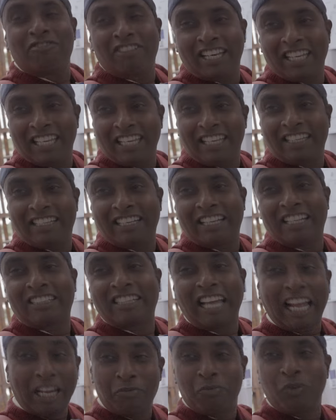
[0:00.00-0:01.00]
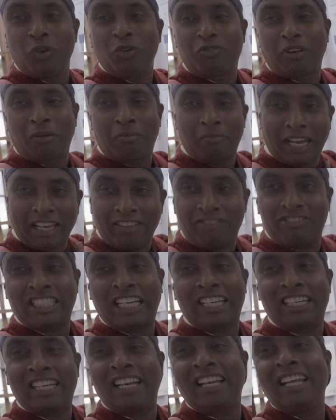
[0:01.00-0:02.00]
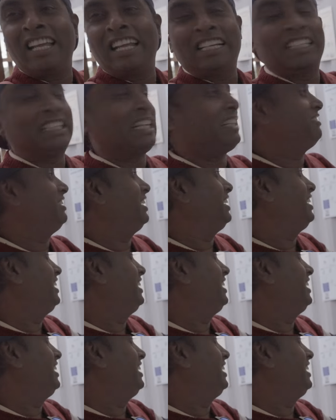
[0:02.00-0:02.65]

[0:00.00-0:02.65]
very uh, thankful for my channel that they